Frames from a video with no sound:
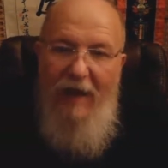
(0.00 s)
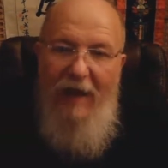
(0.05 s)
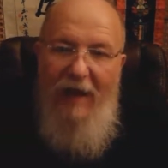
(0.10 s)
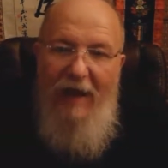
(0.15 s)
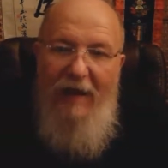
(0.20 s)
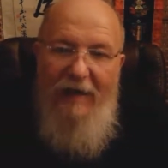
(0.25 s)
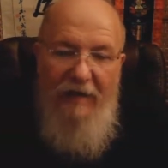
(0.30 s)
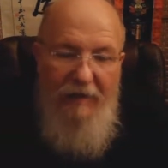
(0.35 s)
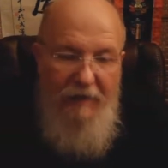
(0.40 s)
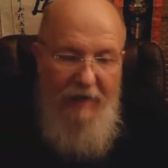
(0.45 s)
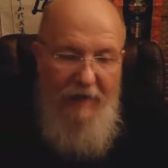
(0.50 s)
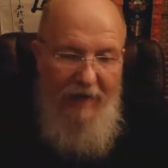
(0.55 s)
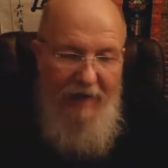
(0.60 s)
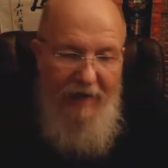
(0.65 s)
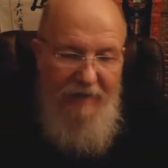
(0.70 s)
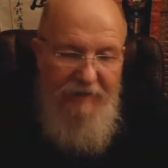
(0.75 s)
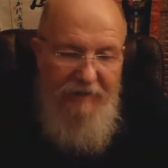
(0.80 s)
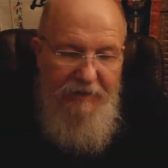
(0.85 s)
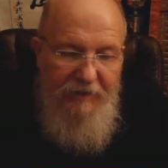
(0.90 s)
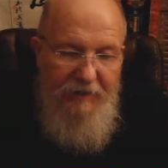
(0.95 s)
had an
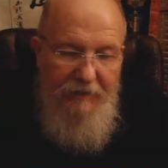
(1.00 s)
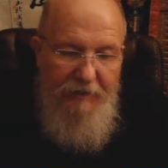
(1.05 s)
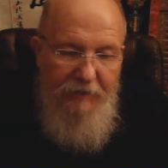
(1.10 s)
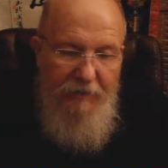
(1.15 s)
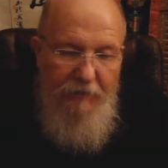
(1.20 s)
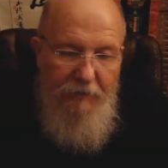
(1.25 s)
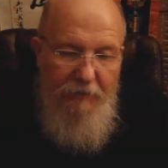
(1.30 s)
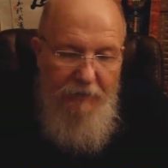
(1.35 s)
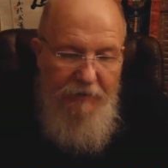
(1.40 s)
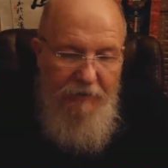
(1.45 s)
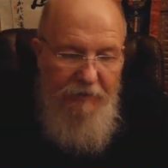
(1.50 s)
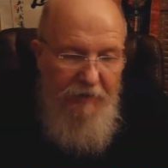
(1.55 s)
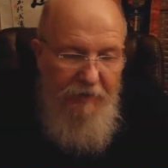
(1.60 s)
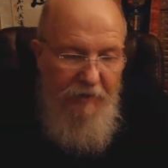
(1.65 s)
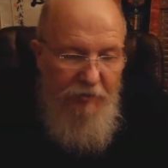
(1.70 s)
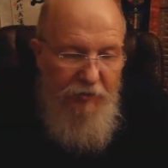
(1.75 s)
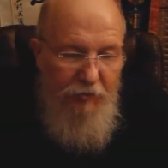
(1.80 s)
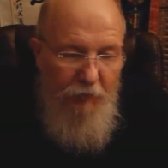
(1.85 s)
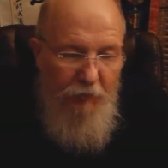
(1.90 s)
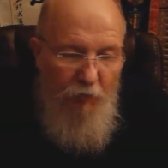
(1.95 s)
essence or
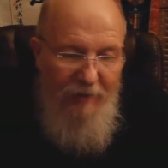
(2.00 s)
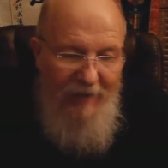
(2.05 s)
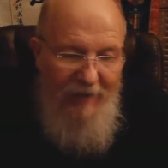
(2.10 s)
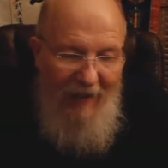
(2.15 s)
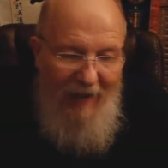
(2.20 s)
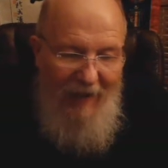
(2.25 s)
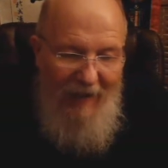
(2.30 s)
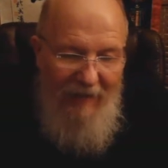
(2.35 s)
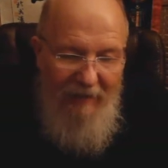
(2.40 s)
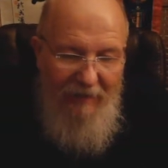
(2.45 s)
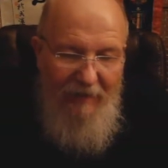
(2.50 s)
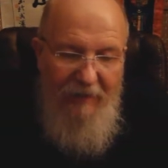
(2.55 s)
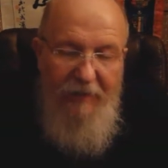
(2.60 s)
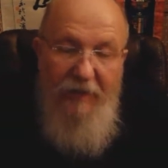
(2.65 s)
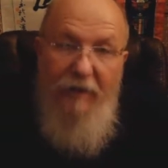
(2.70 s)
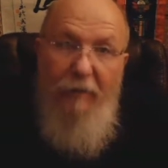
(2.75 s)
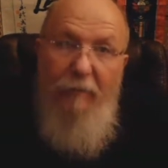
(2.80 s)
essential reality